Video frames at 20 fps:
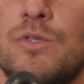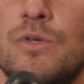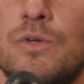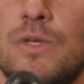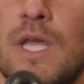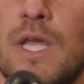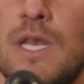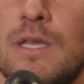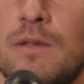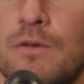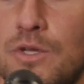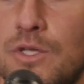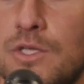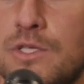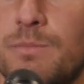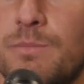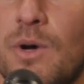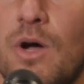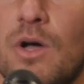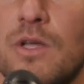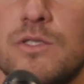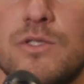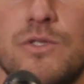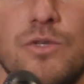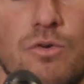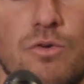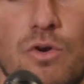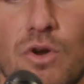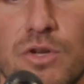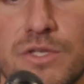to get in good spots,
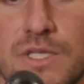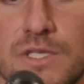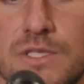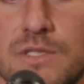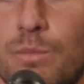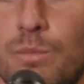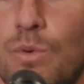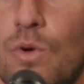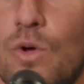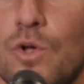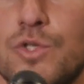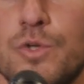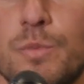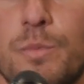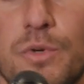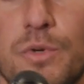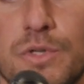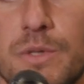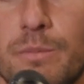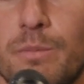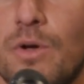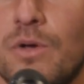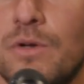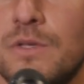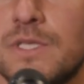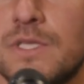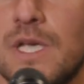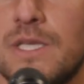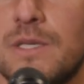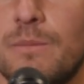to cross us the ball, to put the ball
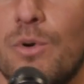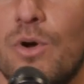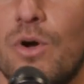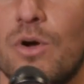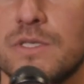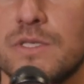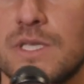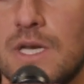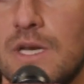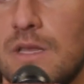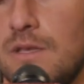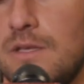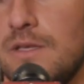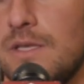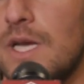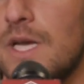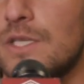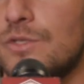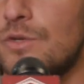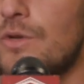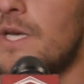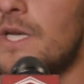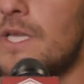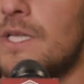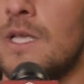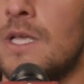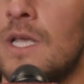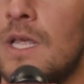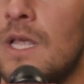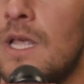inside the box, and I think they are doing it.